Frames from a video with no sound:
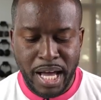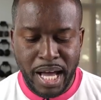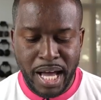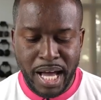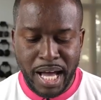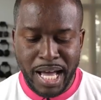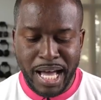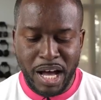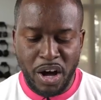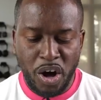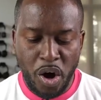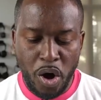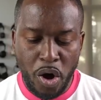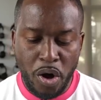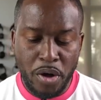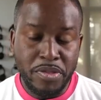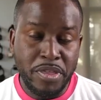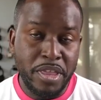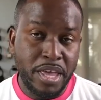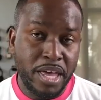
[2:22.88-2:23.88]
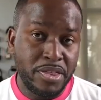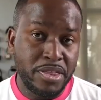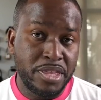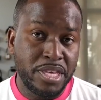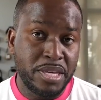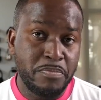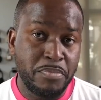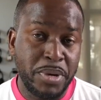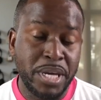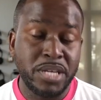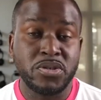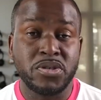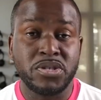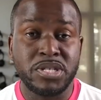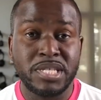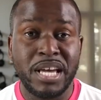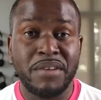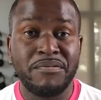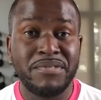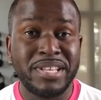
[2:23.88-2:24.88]
on the Pixel
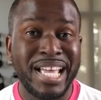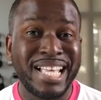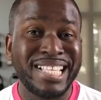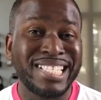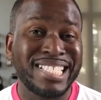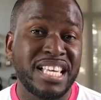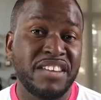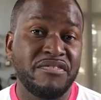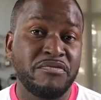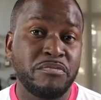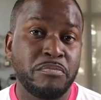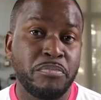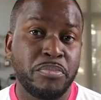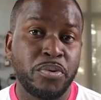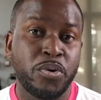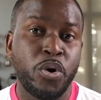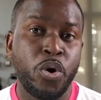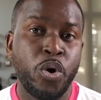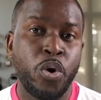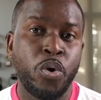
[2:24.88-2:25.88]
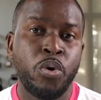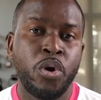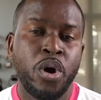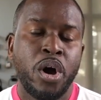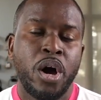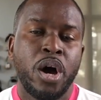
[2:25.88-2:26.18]
7 and 7 Pro,